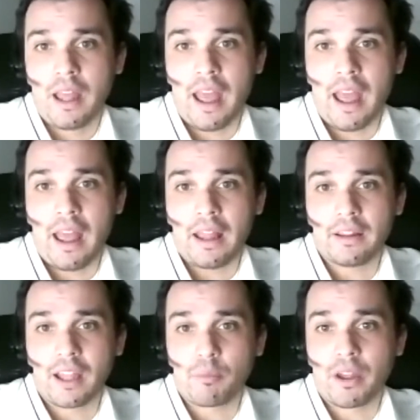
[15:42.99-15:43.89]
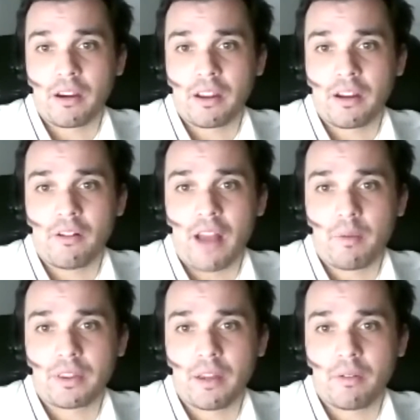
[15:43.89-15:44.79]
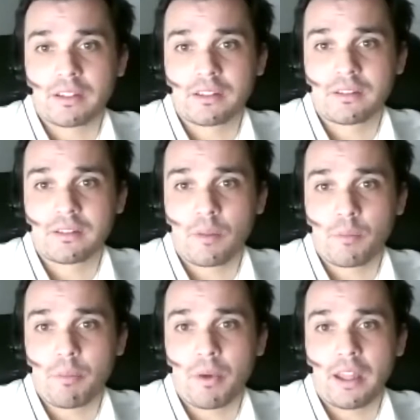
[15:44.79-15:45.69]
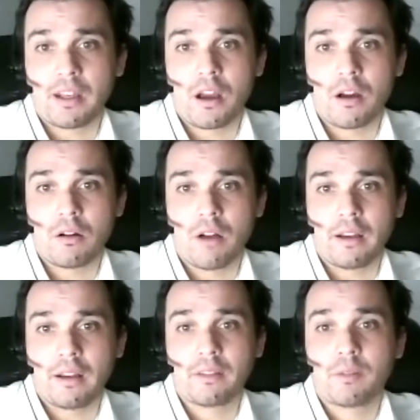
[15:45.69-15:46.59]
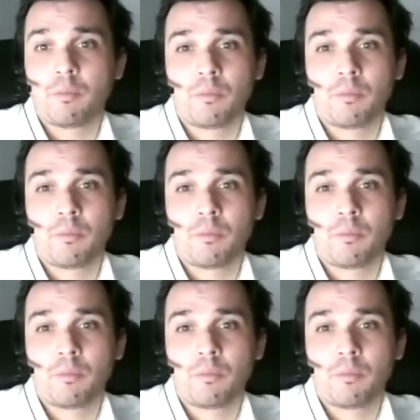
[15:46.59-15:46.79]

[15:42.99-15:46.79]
And I played around with it with some people I know, and it